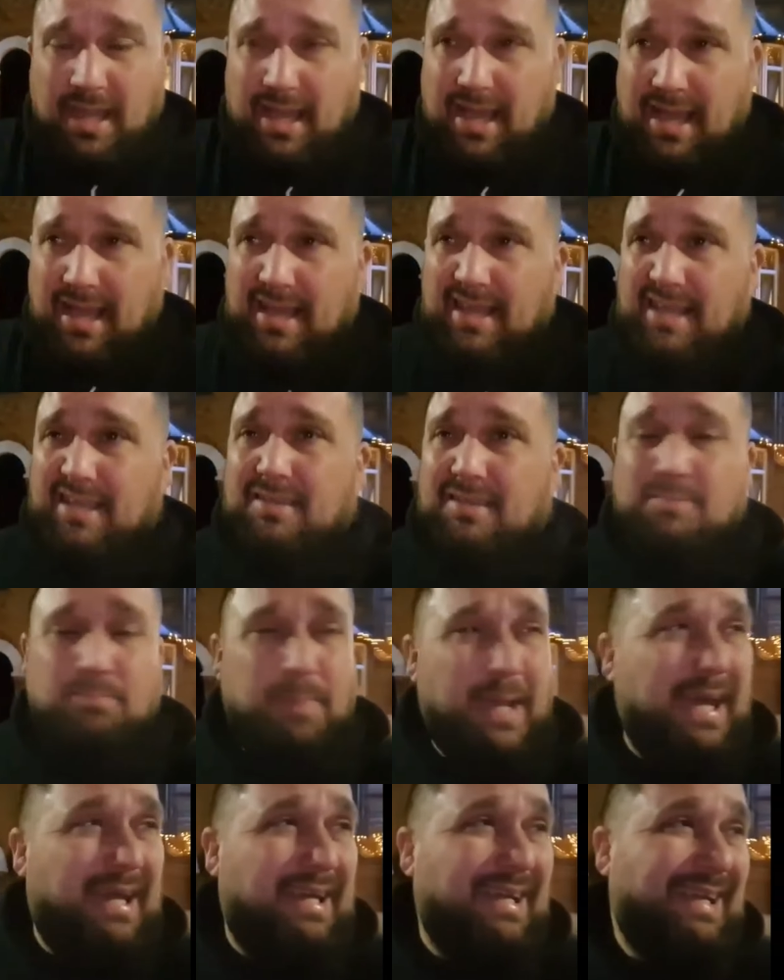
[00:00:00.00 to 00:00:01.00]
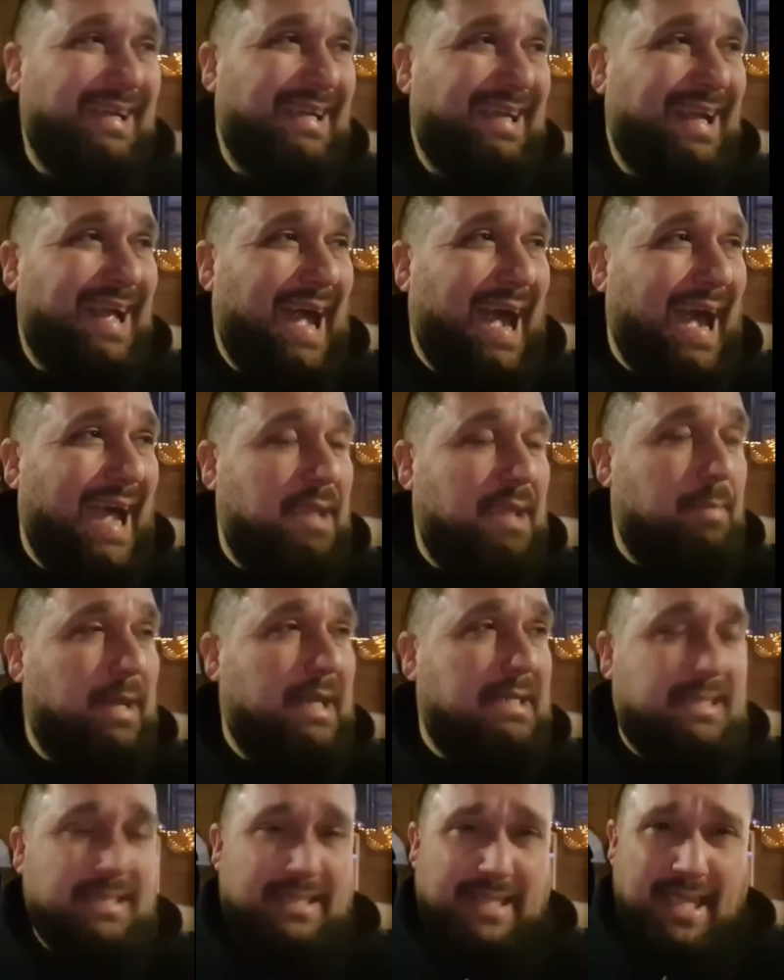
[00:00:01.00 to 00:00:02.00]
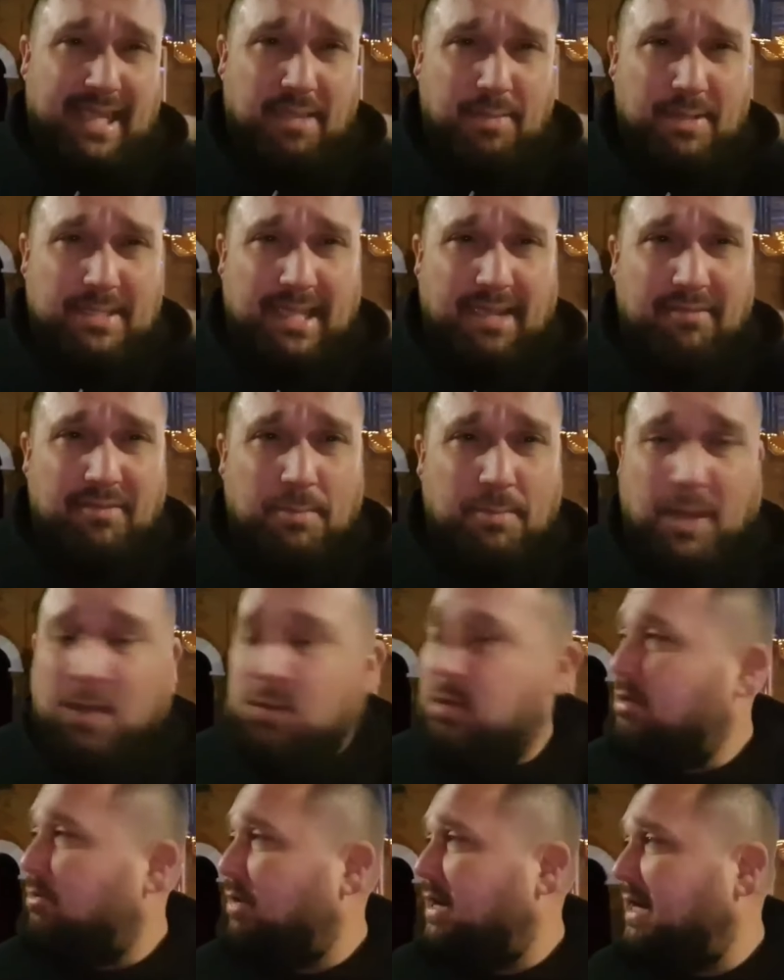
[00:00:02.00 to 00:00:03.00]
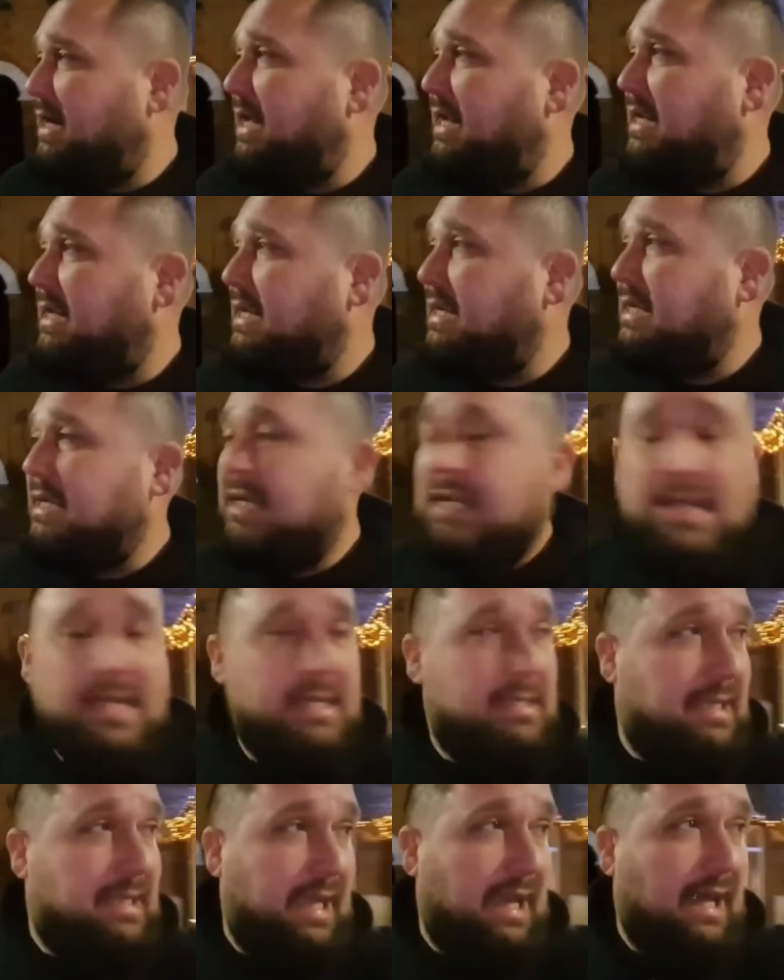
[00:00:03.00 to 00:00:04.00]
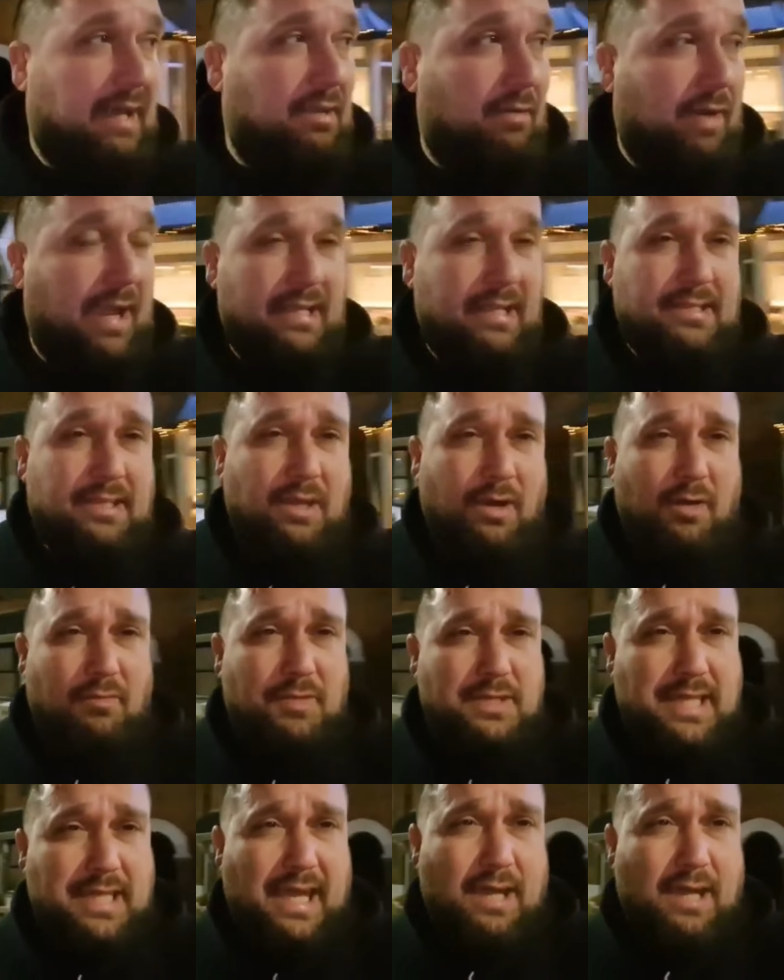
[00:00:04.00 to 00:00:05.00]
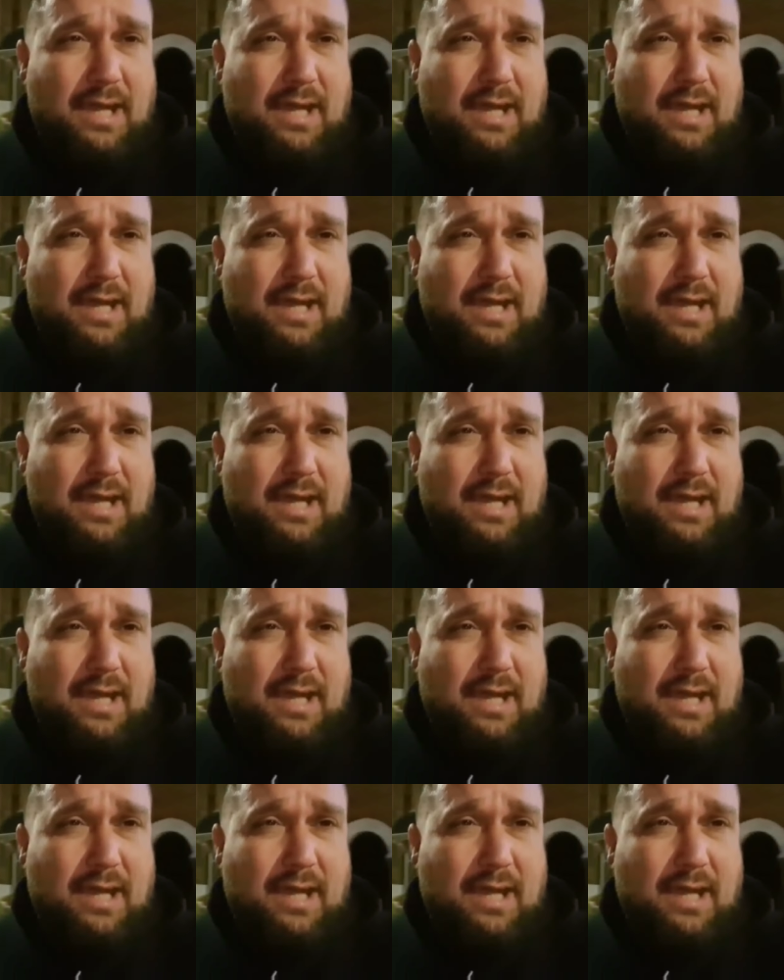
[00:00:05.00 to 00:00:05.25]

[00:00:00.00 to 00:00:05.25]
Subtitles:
About 8 minutes it's taken me to get from the Bowling Green Inn to the other end of the town,